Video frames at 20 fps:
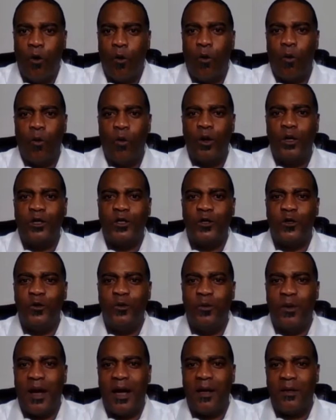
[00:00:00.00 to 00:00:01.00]
Once you
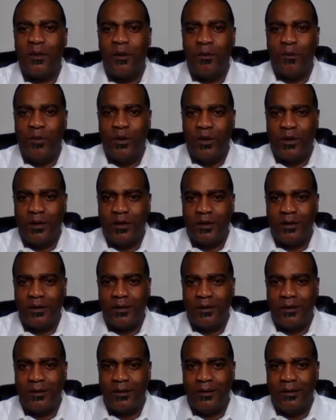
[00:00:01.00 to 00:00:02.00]
buy the book
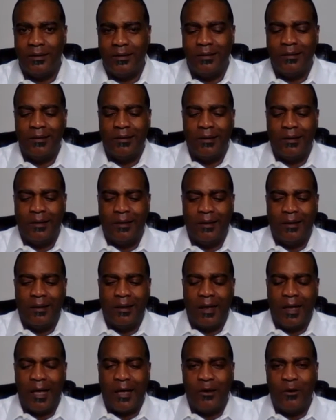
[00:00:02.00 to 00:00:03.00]

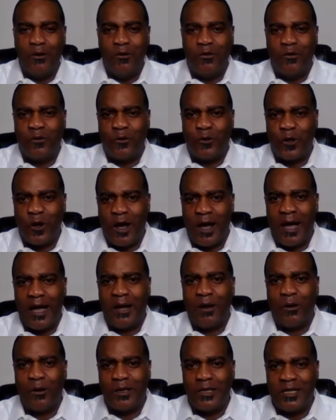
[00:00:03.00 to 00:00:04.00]
and you
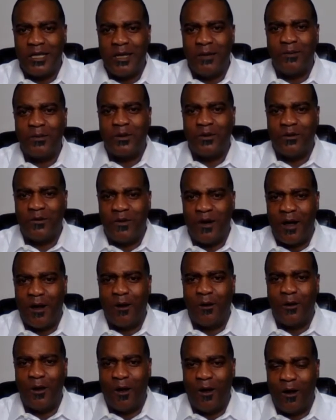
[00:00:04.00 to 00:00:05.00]
try or attempt to
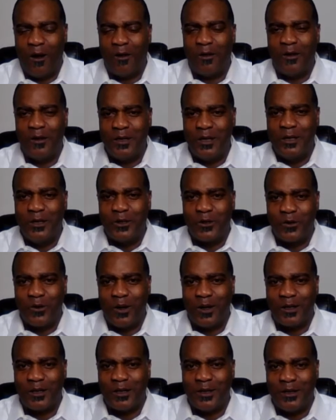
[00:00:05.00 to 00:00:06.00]
follow the author's
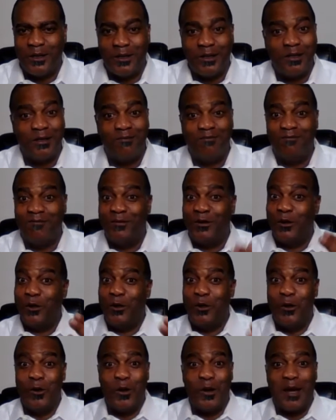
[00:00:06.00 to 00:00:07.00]
instructions,
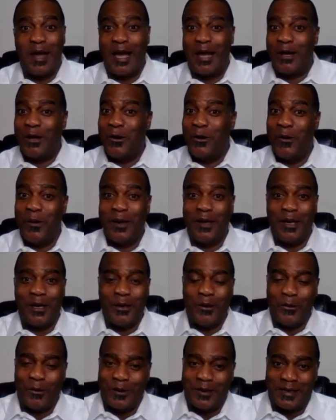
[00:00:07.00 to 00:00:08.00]
you're not doing
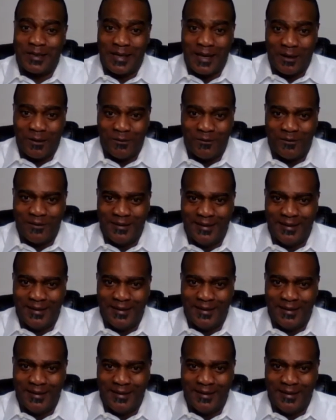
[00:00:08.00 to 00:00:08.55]
it yourself.